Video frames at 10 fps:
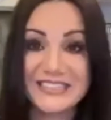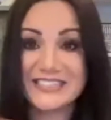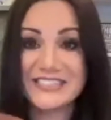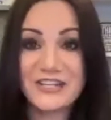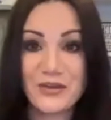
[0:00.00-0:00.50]

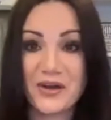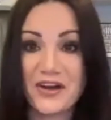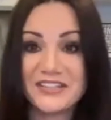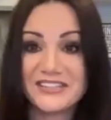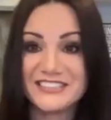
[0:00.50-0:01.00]
listening to you
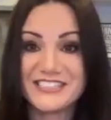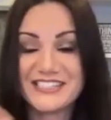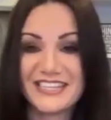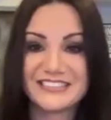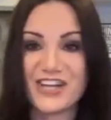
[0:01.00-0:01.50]
all and just
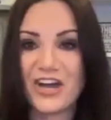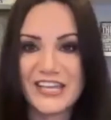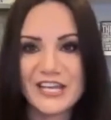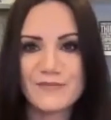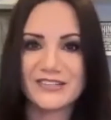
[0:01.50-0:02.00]
like
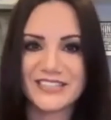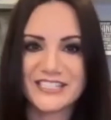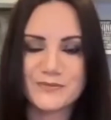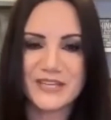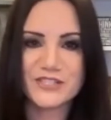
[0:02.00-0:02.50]
talking about
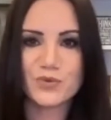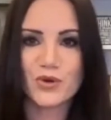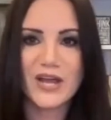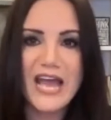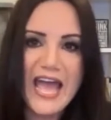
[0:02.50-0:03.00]
this, because
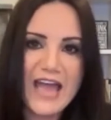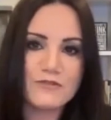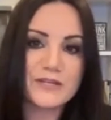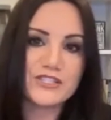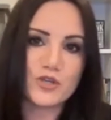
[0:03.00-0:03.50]

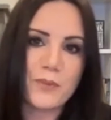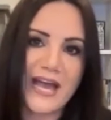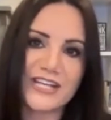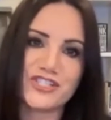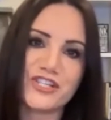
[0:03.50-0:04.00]
everybody's so
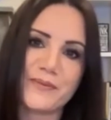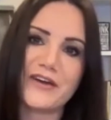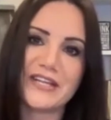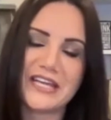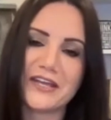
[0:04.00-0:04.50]
passionate
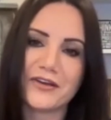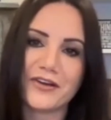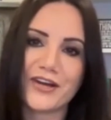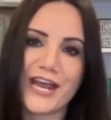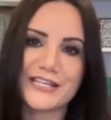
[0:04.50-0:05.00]
about it
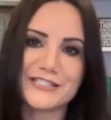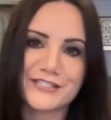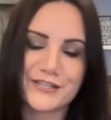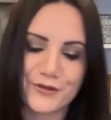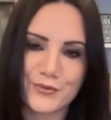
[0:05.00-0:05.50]
here. And
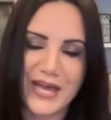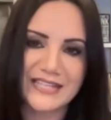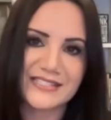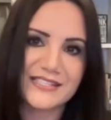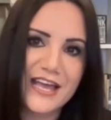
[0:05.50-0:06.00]
so
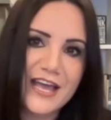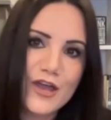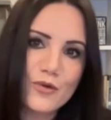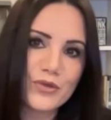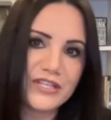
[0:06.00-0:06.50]
that's
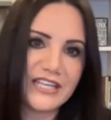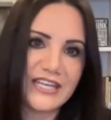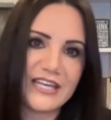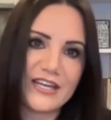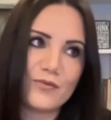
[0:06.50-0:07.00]

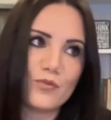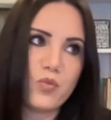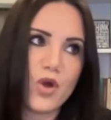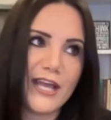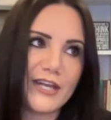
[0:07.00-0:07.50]
really
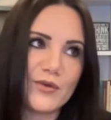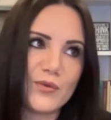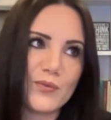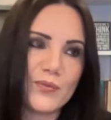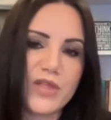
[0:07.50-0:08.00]
what
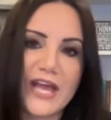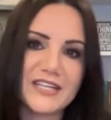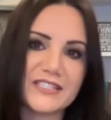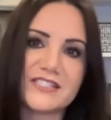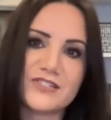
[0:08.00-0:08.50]
led
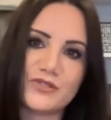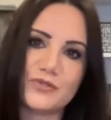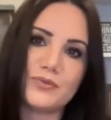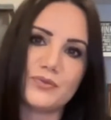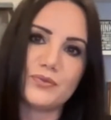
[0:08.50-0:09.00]
us
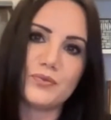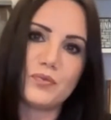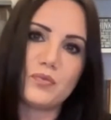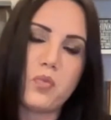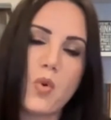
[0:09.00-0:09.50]
to
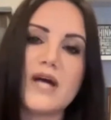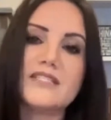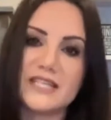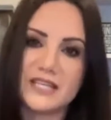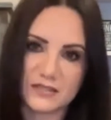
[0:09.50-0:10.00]

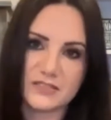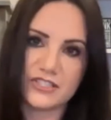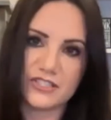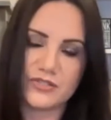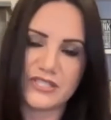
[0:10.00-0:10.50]
wanting
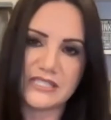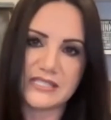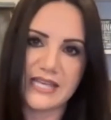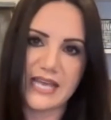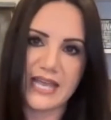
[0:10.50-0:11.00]
to do
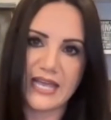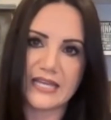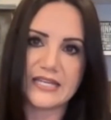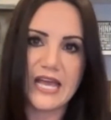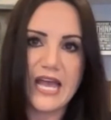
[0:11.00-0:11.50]
this.
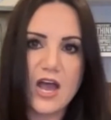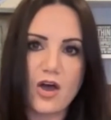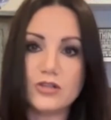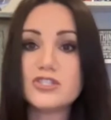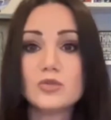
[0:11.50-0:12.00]
And
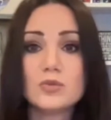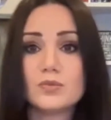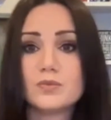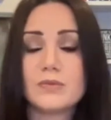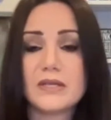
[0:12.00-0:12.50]
also,
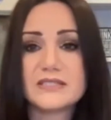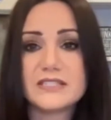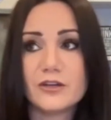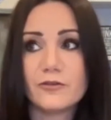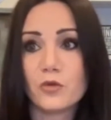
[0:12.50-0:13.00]

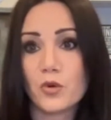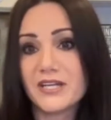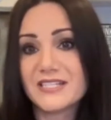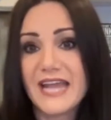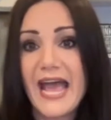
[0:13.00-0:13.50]
you know, Florida
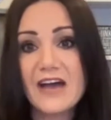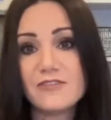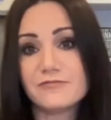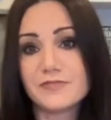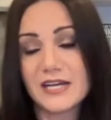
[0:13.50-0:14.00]
doesn't
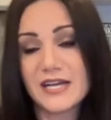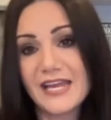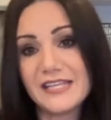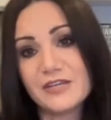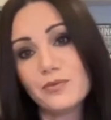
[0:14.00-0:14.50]
have
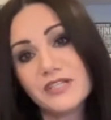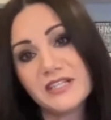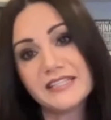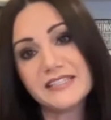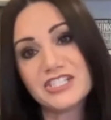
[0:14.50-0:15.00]
anything really
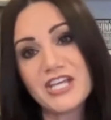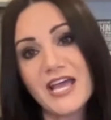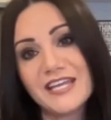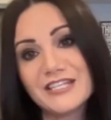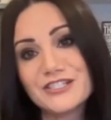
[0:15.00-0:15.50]
like this
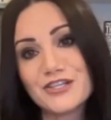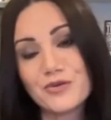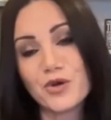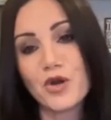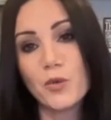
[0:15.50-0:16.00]
yet. And so
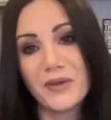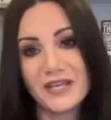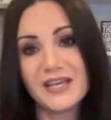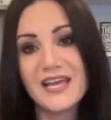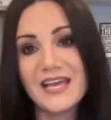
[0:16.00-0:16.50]
we're
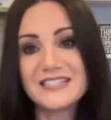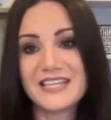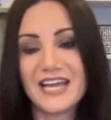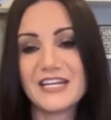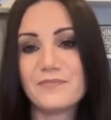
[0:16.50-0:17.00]
hoping to
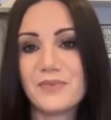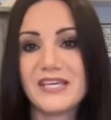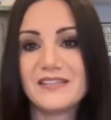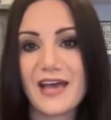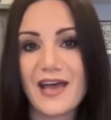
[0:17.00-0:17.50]
kind of
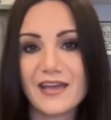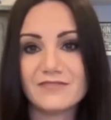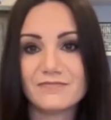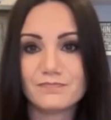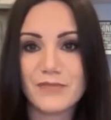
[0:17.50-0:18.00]
be that
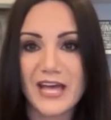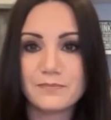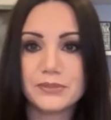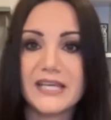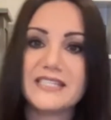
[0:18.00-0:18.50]

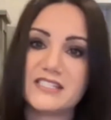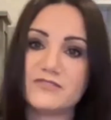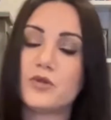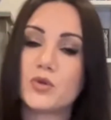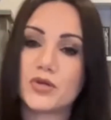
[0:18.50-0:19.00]
place in
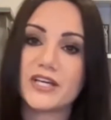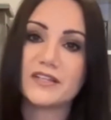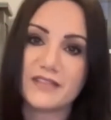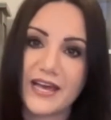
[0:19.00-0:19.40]
Florida